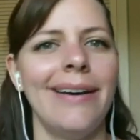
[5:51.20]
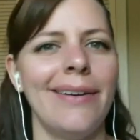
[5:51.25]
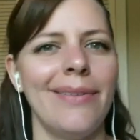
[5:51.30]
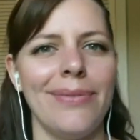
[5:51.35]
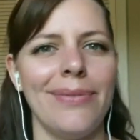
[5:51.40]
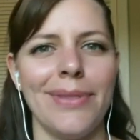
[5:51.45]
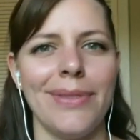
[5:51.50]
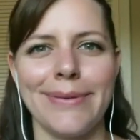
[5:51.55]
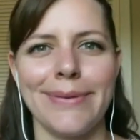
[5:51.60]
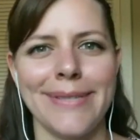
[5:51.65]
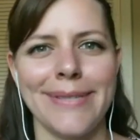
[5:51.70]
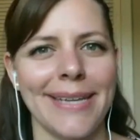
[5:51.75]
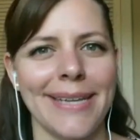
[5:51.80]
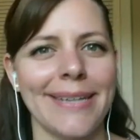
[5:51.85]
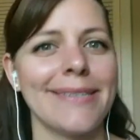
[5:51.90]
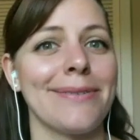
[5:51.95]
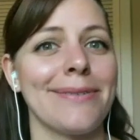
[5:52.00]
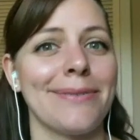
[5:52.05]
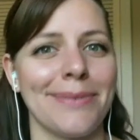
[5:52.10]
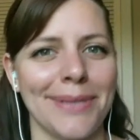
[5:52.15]
Those
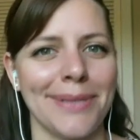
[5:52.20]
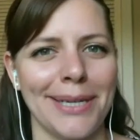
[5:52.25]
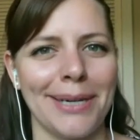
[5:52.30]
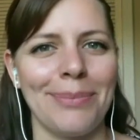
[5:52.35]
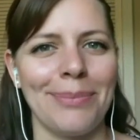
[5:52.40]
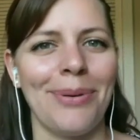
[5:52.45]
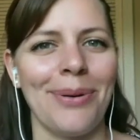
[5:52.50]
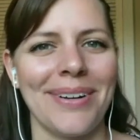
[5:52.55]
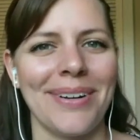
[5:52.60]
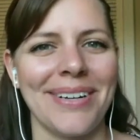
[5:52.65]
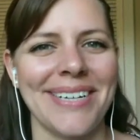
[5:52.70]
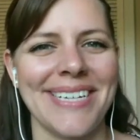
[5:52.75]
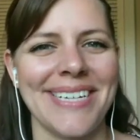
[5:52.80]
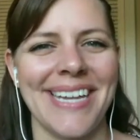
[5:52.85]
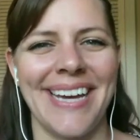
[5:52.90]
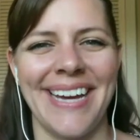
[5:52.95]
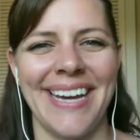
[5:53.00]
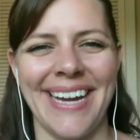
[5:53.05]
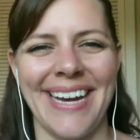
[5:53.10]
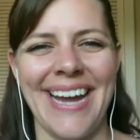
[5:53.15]
things are really important.
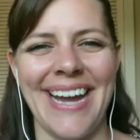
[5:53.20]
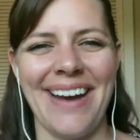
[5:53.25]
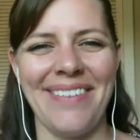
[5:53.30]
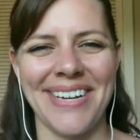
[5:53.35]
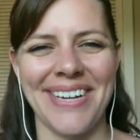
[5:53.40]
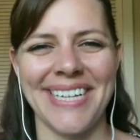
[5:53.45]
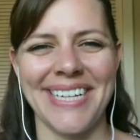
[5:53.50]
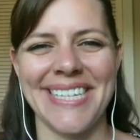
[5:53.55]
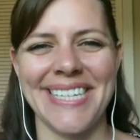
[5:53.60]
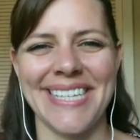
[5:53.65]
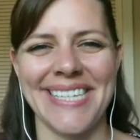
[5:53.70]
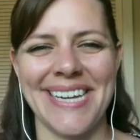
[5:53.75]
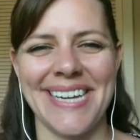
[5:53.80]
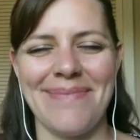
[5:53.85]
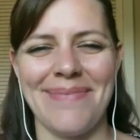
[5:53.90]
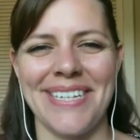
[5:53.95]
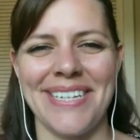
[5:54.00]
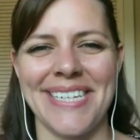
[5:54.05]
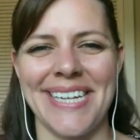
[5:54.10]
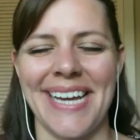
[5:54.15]
And having this
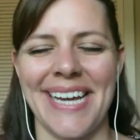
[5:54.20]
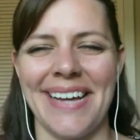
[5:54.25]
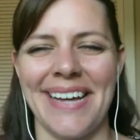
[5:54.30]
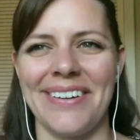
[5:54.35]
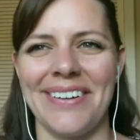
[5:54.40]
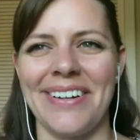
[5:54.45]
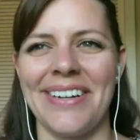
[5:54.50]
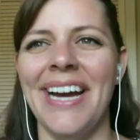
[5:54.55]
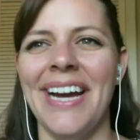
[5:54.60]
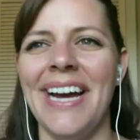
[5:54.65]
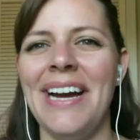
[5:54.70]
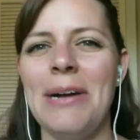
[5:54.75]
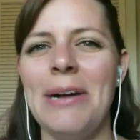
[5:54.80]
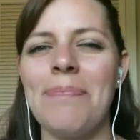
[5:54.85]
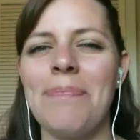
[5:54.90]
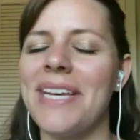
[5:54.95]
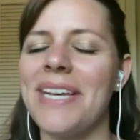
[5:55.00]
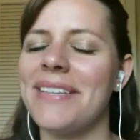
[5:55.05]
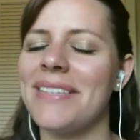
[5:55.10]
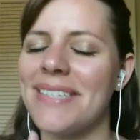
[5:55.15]
statement together
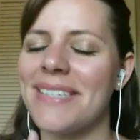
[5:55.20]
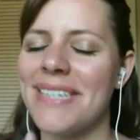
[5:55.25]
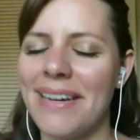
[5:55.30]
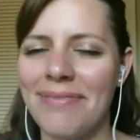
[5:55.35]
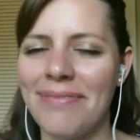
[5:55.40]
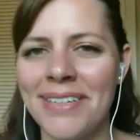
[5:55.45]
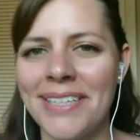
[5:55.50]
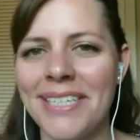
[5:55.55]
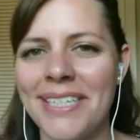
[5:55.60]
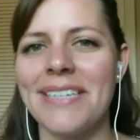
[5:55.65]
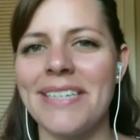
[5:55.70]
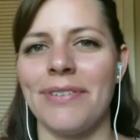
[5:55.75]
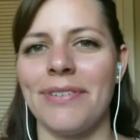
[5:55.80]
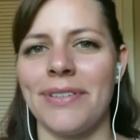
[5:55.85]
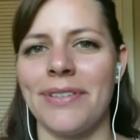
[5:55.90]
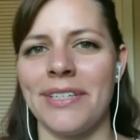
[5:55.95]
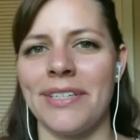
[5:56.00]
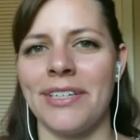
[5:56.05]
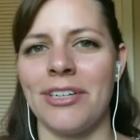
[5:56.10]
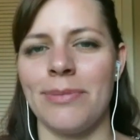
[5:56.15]
is definitely
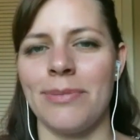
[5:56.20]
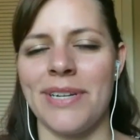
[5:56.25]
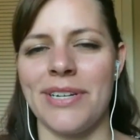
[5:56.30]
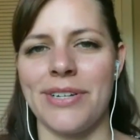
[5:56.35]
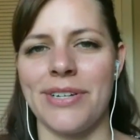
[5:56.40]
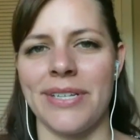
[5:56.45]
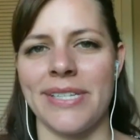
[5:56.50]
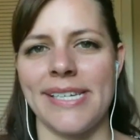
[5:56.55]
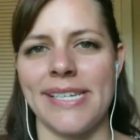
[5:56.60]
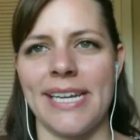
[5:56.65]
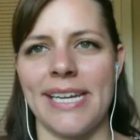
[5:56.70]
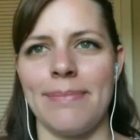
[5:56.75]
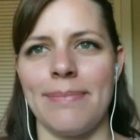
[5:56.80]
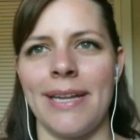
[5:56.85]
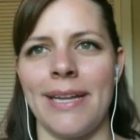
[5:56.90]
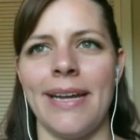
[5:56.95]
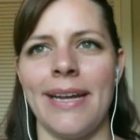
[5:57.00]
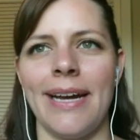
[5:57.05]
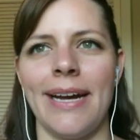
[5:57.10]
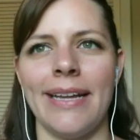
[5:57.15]
different than your mission
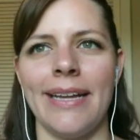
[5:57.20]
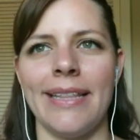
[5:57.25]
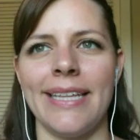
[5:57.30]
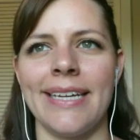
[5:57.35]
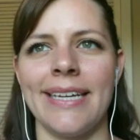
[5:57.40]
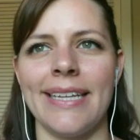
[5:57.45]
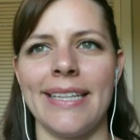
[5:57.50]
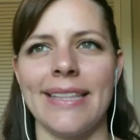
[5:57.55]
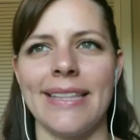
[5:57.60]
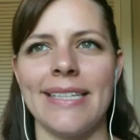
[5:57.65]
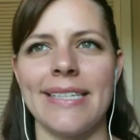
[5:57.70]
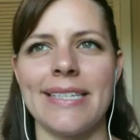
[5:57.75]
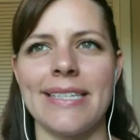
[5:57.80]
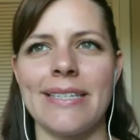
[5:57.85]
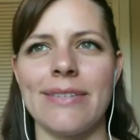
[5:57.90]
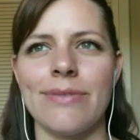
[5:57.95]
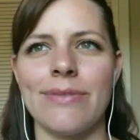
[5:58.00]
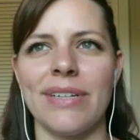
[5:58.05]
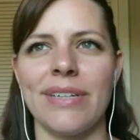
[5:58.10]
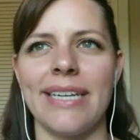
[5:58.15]
statement. I think this
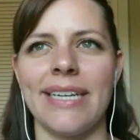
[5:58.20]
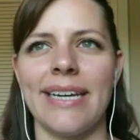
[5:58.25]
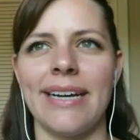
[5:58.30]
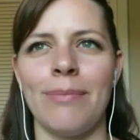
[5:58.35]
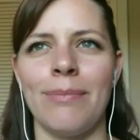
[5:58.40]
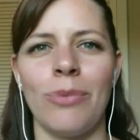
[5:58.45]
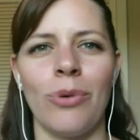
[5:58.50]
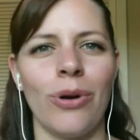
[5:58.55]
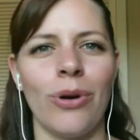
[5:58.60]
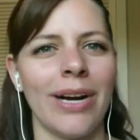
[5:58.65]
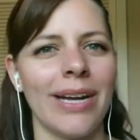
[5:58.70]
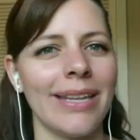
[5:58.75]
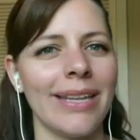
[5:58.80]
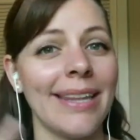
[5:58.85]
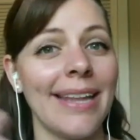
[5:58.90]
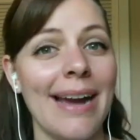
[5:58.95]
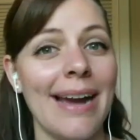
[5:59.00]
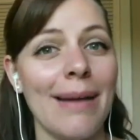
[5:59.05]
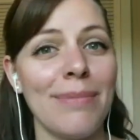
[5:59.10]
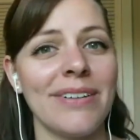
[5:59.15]
is really a more
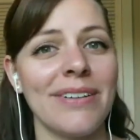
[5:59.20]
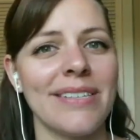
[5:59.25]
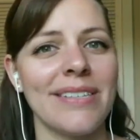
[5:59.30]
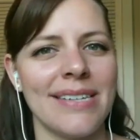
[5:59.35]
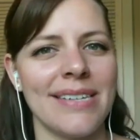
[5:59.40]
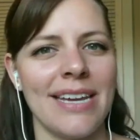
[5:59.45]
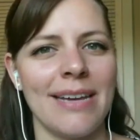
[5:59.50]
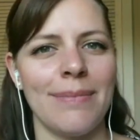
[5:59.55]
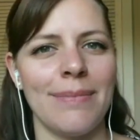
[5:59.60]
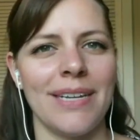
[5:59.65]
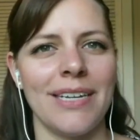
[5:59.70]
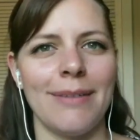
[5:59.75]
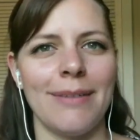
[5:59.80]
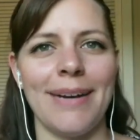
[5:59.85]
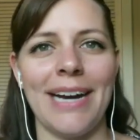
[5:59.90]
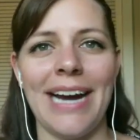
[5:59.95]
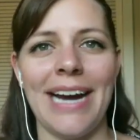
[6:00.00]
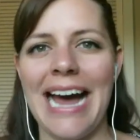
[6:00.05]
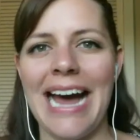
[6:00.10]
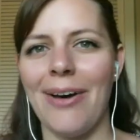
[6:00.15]
elaborate statement
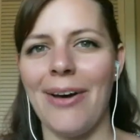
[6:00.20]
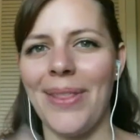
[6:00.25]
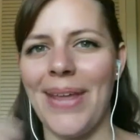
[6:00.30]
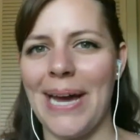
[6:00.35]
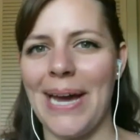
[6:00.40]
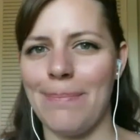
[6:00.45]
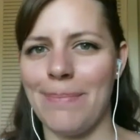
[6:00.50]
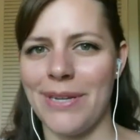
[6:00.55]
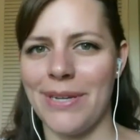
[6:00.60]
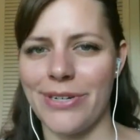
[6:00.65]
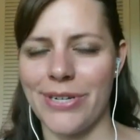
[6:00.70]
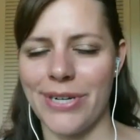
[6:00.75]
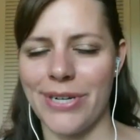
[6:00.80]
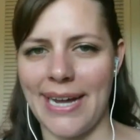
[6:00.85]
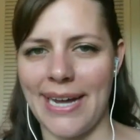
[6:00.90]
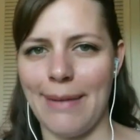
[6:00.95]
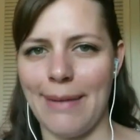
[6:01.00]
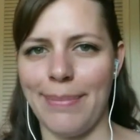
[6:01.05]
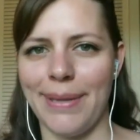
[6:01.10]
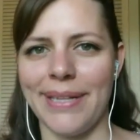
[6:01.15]
about how that mission
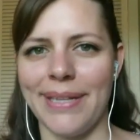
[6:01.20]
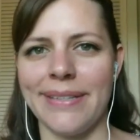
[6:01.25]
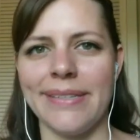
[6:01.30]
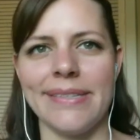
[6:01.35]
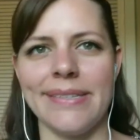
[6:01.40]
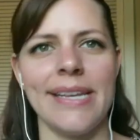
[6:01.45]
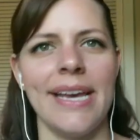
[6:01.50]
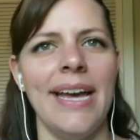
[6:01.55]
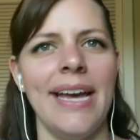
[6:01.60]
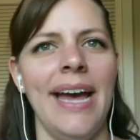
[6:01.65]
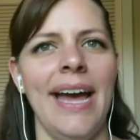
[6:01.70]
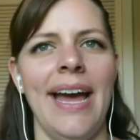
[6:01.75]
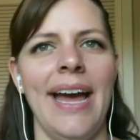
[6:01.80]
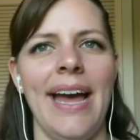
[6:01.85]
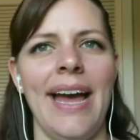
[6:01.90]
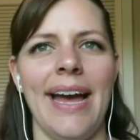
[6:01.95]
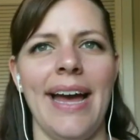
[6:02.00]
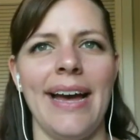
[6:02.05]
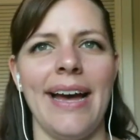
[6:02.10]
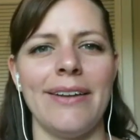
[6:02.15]
happens
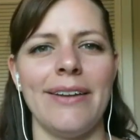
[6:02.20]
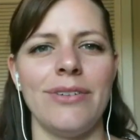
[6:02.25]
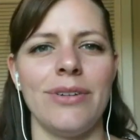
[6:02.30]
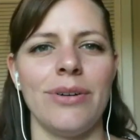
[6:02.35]
and